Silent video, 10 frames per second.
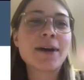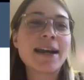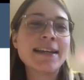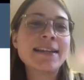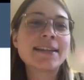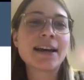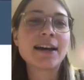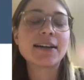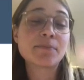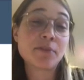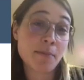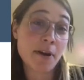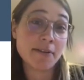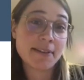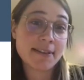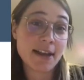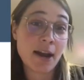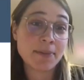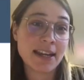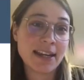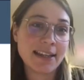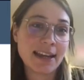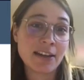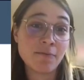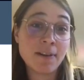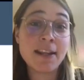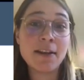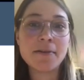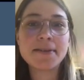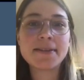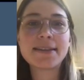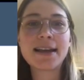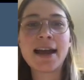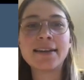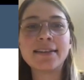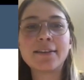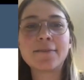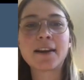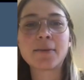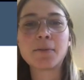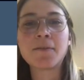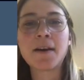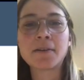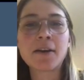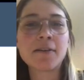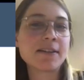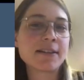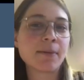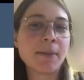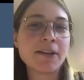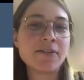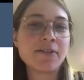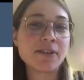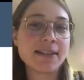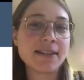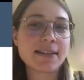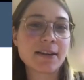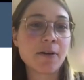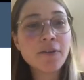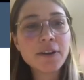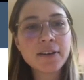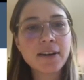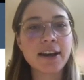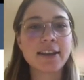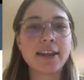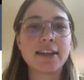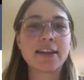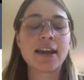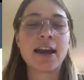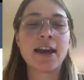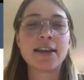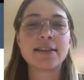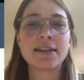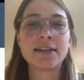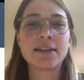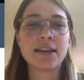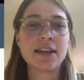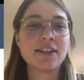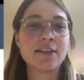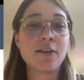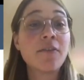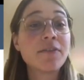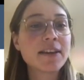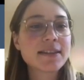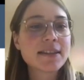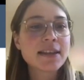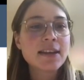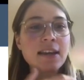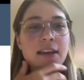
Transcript: a way that promotes uptake and reuse. And the fact that we found code in supplementaries so often, I think, is an indication of this.